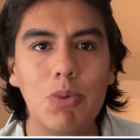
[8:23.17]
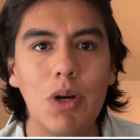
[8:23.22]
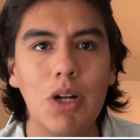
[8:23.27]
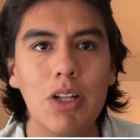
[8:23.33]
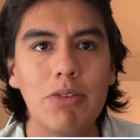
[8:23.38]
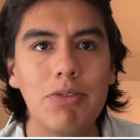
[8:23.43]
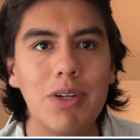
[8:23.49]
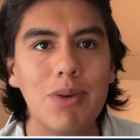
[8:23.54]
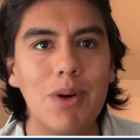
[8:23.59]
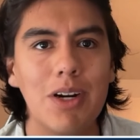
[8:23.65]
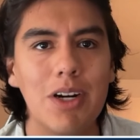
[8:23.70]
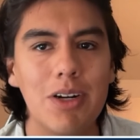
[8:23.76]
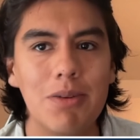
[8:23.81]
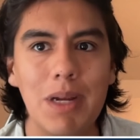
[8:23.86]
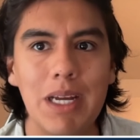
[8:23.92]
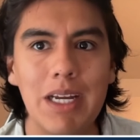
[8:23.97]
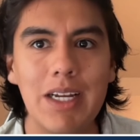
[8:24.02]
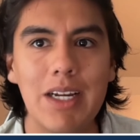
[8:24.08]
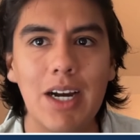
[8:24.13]
well, if we wanted to
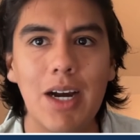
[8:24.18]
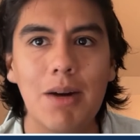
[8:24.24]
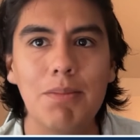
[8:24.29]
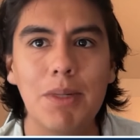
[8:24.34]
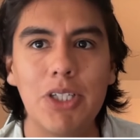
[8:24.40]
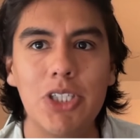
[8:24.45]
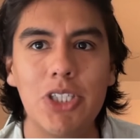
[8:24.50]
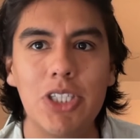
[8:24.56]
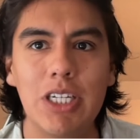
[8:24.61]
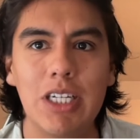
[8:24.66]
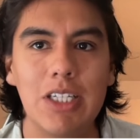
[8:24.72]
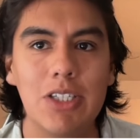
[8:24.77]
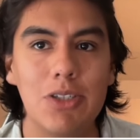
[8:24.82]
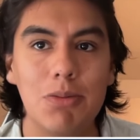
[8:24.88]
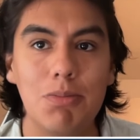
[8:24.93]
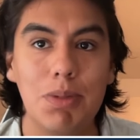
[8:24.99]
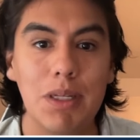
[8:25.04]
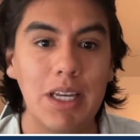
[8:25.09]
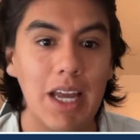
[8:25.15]
make a machine
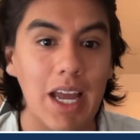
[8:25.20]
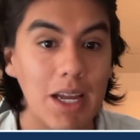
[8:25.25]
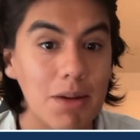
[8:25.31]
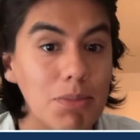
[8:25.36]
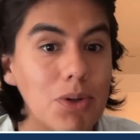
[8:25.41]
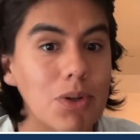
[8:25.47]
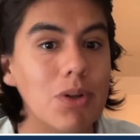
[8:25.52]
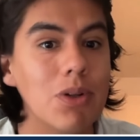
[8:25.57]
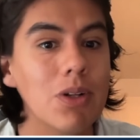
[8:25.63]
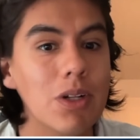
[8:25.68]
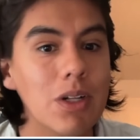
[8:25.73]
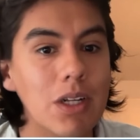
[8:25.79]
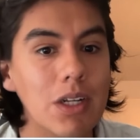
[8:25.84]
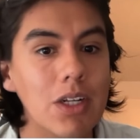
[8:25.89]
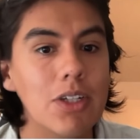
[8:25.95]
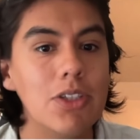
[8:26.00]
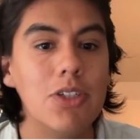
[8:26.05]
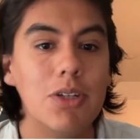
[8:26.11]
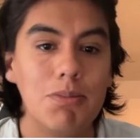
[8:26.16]
to be able
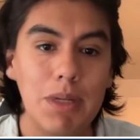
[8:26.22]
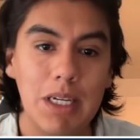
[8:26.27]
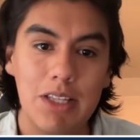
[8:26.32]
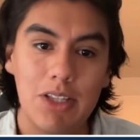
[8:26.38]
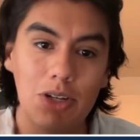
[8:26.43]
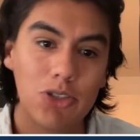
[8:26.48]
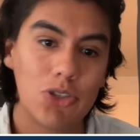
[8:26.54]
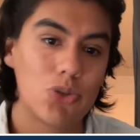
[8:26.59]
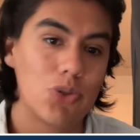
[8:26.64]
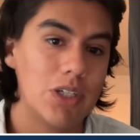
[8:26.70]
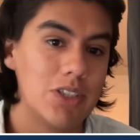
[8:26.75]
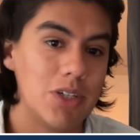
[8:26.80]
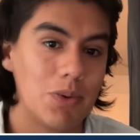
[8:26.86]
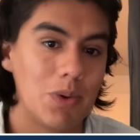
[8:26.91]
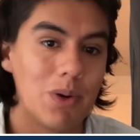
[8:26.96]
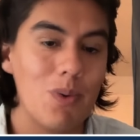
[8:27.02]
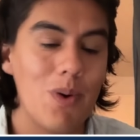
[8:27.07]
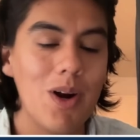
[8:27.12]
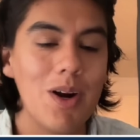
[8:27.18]
to meet those stringent
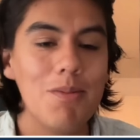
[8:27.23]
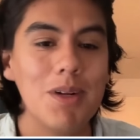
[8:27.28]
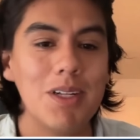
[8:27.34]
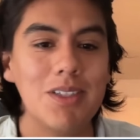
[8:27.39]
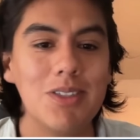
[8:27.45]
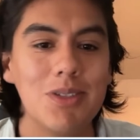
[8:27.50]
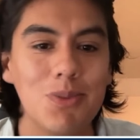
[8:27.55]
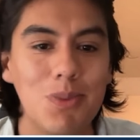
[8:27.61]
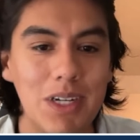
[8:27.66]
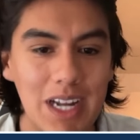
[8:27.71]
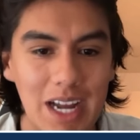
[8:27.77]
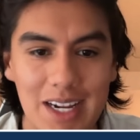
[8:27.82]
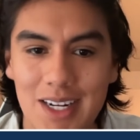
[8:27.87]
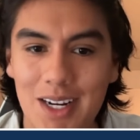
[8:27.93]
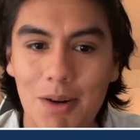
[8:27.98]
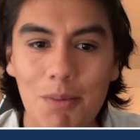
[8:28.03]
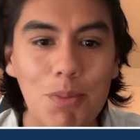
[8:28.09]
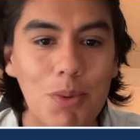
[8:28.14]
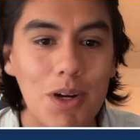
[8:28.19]
requirements, we'd
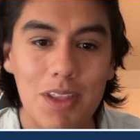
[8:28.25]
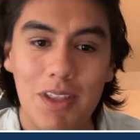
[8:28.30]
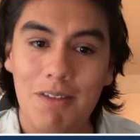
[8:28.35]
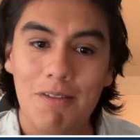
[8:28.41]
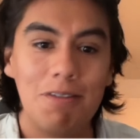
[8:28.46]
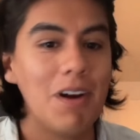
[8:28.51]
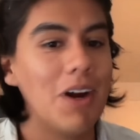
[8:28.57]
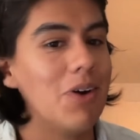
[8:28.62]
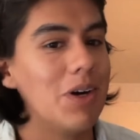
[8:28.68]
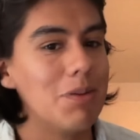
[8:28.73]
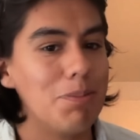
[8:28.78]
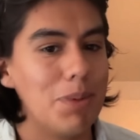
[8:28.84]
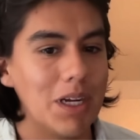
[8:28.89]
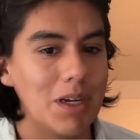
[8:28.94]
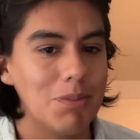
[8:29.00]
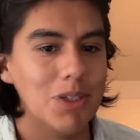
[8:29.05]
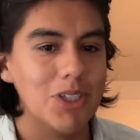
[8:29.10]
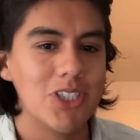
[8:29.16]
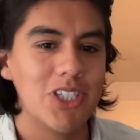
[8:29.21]
end up with a very
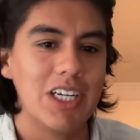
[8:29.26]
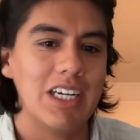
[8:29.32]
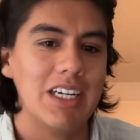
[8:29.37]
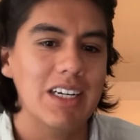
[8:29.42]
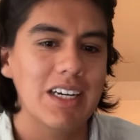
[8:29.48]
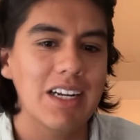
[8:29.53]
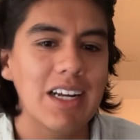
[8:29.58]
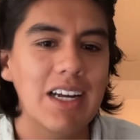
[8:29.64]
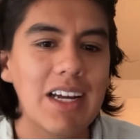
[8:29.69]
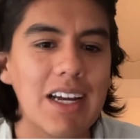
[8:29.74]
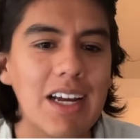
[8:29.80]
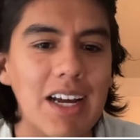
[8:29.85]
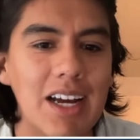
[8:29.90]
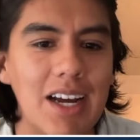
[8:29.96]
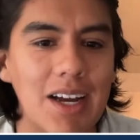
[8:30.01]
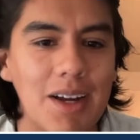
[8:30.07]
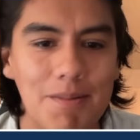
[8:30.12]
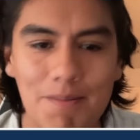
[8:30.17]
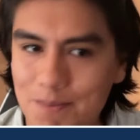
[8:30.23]
big machine.
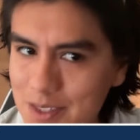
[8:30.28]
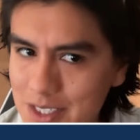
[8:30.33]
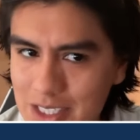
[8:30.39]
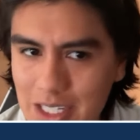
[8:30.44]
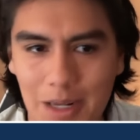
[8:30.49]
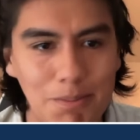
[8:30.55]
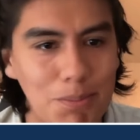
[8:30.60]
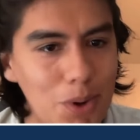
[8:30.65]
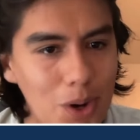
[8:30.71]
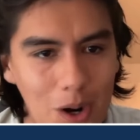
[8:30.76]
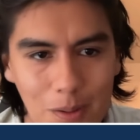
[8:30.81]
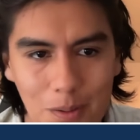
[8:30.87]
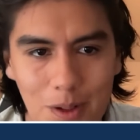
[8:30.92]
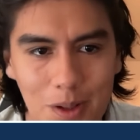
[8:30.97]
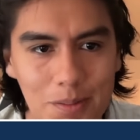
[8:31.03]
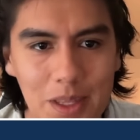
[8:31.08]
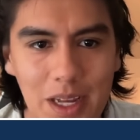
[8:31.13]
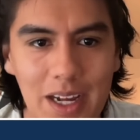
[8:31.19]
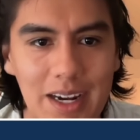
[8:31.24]
Same
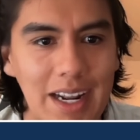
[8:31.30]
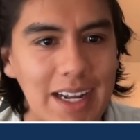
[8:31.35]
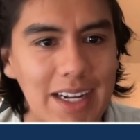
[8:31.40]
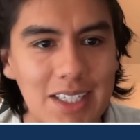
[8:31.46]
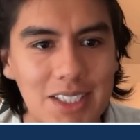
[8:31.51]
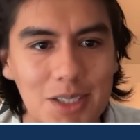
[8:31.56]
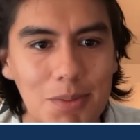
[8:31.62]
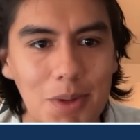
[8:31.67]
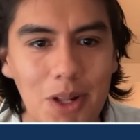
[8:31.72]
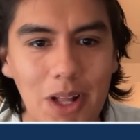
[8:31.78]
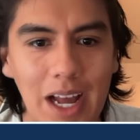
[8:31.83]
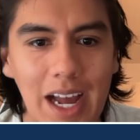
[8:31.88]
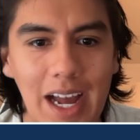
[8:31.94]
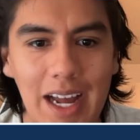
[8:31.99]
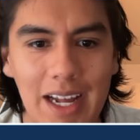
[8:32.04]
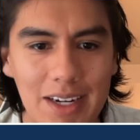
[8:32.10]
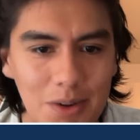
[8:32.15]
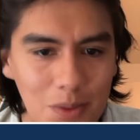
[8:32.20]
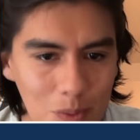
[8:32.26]
problem that ASML
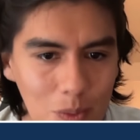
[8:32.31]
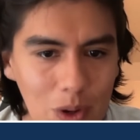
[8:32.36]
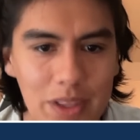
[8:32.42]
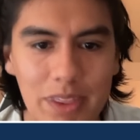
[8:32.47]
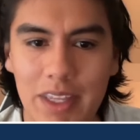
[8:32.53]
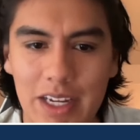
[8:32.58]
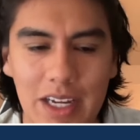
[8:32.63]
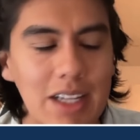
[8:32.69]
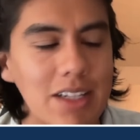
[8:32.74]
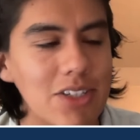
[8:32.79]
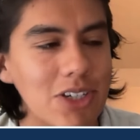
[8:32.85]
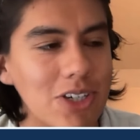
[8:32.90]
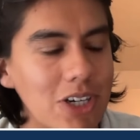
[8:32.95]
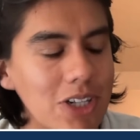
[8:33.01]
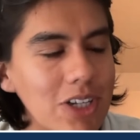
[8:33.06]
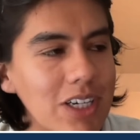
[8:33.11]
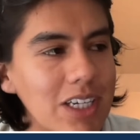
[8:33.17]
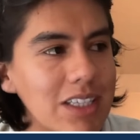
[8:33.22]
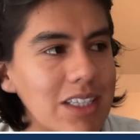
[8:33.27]
had when they took
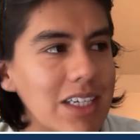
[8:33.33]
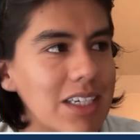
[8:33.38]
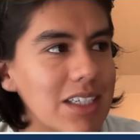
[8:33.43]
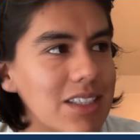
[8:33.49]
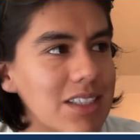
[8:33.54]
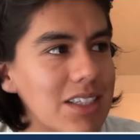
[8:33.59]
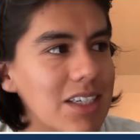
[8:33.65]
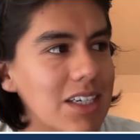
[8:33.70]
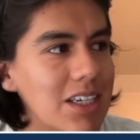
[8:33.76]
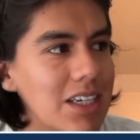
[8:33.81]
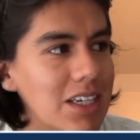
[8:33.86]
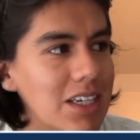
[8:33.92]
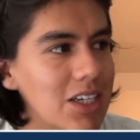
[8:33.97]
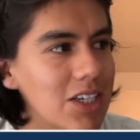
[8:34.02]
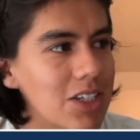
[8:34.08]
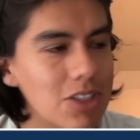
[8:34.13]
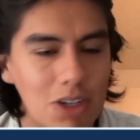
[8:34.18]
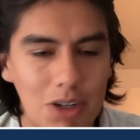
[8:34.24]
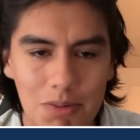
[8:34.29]
a look at this.
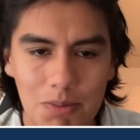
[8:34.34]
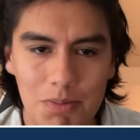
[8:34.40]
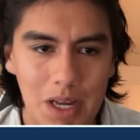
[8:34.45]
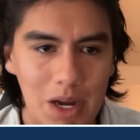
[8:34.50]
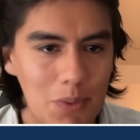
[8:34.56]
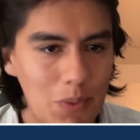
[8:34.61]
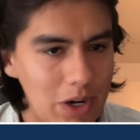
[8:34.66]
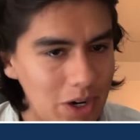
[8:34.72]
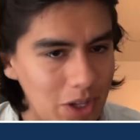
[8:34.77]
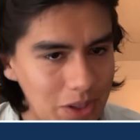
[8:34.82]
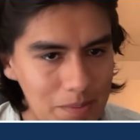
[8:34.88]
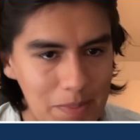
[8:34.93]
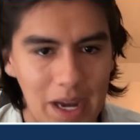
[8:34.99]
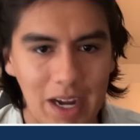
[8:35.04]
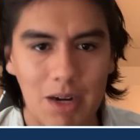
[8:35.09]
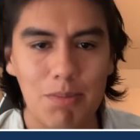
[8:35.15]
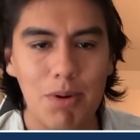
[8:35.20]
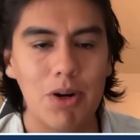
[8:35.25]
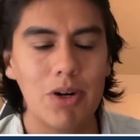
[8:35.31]
So that went on the
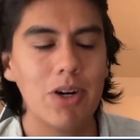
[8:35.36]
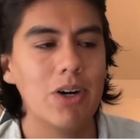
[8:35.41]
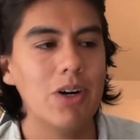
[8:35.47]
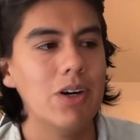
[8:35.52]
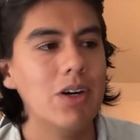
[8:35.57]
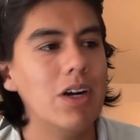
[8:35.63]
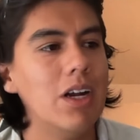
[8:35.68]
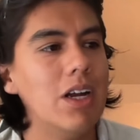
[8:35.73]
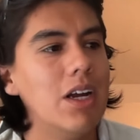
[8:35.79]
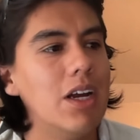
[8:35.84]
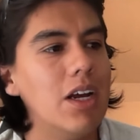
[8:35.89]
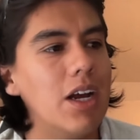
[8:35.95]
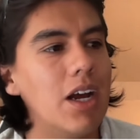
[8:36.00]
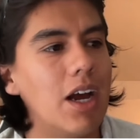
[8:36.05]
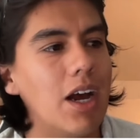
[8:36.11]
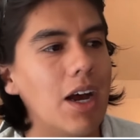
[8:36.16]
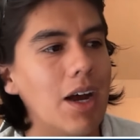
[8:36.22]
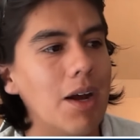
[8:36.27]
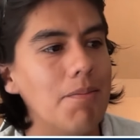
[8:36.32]
back burner.
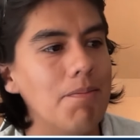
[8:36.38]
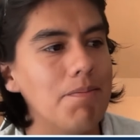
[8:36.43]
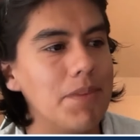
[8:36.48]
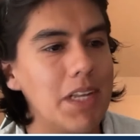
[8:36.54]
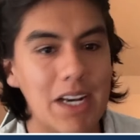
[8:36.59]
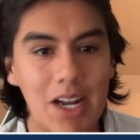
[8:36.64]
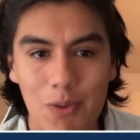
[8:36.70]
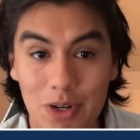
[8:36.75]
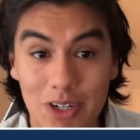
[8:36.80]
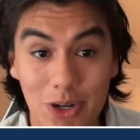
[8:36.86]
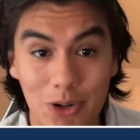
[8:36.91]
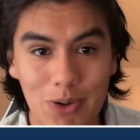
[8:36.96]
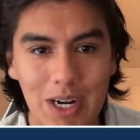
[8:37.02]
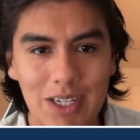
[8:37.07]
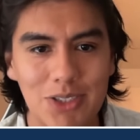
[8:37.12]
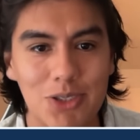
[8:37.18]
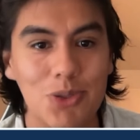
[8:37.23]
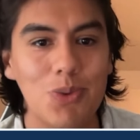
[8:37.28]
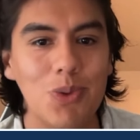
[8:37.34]
Then I went to
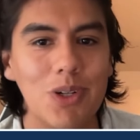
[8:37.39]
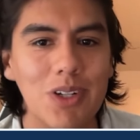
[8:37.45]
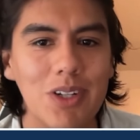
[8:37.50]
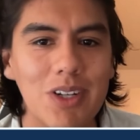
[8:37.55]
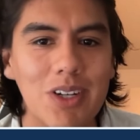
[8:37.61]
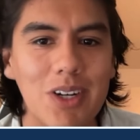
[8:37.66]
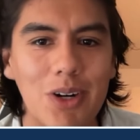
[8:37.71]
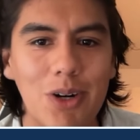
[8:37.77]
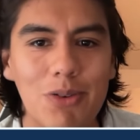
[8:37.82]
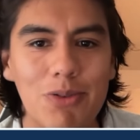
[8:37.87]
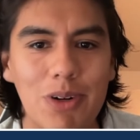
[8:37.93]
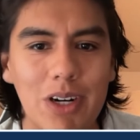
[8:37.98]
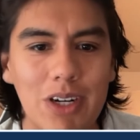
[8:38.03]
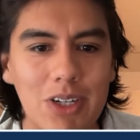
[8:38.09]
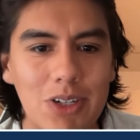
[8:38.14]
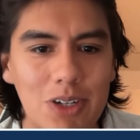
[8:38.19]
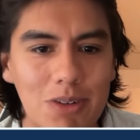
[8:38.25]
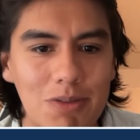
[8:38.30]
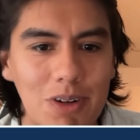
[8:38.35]
grad school over
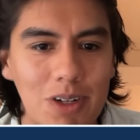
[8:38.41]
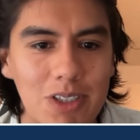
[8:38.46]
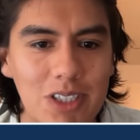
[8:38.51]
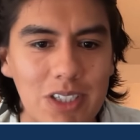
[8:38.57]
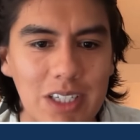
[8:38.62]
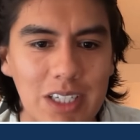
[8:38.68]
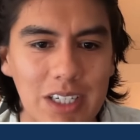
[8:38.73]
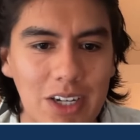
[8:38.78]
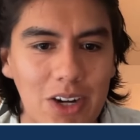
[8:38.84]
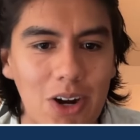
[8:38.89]
at University